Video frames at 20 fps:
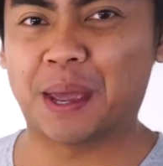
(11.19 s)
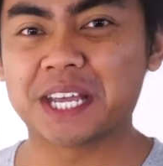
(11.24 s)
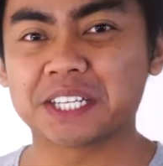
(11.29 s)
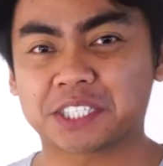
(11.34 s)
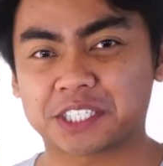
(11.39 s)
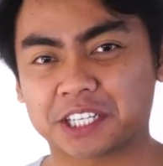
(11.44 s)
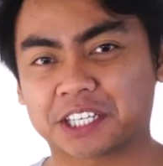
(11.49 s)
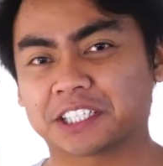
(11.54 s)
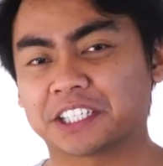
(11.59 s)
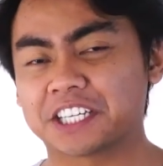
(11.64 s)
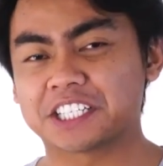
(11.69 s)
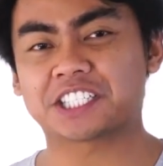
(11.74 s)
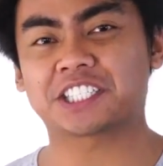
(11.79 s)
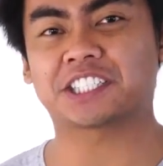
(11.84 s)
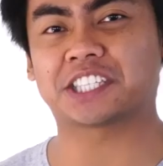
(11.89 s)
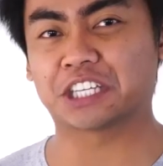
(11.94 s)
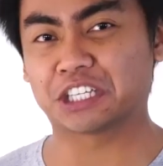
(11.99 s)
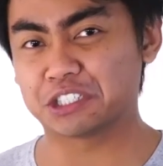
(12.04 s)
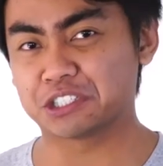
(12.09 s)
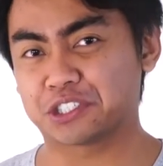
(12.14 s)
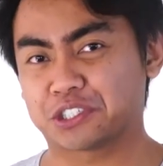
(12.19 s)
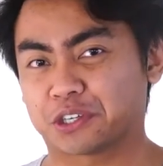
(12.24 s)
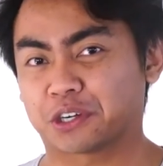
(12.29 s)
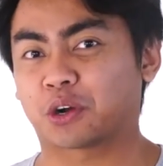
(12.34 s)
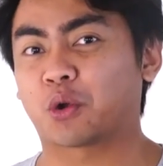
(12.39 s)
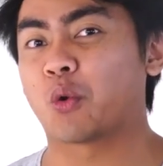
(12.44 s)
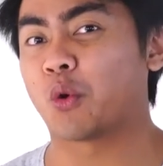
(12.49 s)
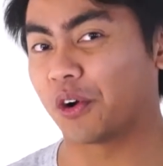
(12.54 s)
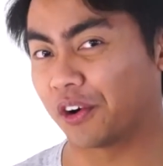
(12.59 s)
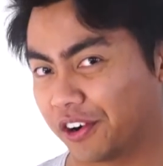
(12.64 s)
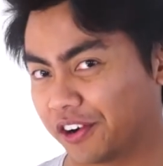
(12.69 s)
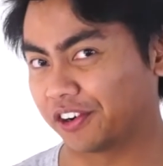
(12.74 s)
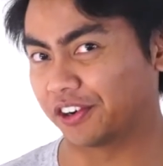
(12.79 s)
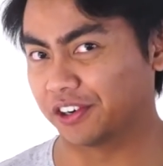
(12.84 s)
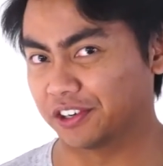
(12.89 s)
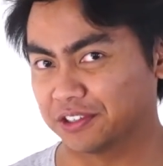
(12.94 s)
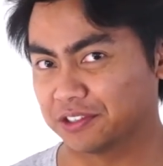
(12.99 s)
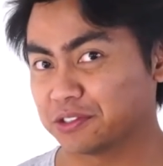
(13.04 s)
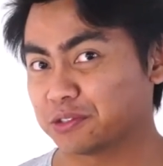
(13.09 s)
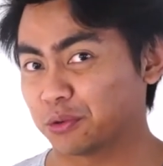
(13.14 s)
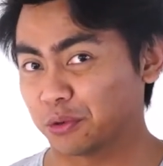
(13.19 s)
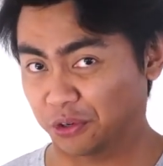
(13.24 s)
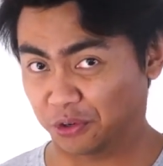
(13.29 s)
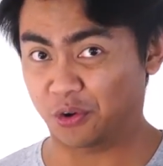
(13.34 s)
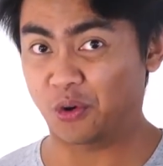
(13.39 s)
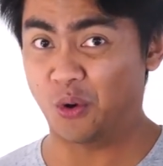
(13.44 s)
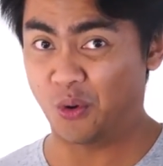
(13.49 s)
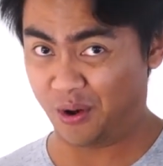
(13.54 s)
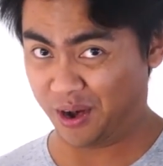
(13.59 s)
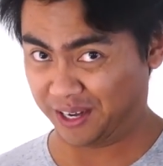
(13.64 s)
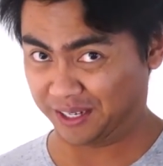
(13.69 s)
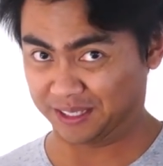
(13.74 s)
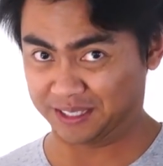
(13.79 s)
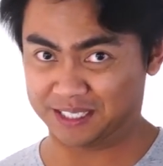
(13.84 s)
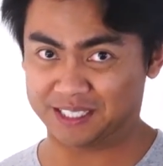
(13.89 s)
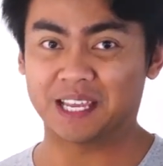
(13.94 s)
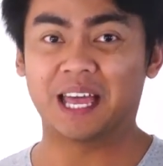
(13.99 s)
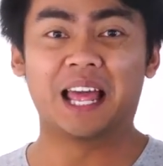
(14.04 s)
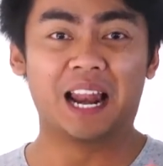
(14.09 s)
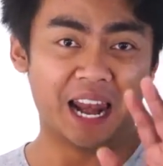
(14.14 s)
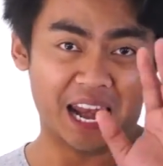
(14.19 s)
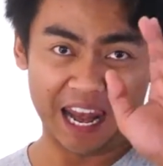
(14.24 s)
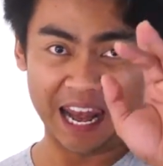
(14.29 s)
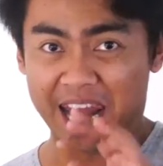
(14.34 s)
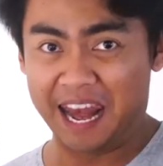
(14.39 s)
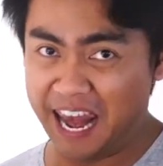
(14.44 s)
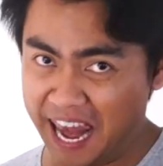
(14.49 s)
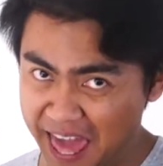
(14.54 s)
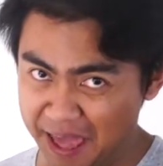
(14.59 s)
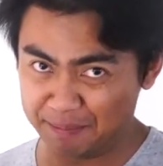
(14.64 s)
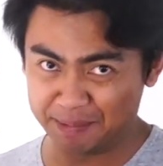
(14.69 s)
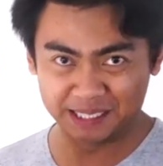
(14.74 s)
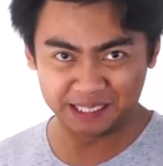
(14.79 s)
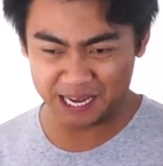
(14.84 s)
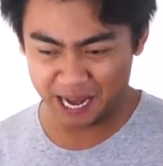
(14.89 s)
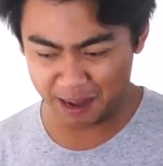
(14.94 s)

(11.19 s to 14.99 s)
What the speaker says: basically steals your quarters or coins. Let me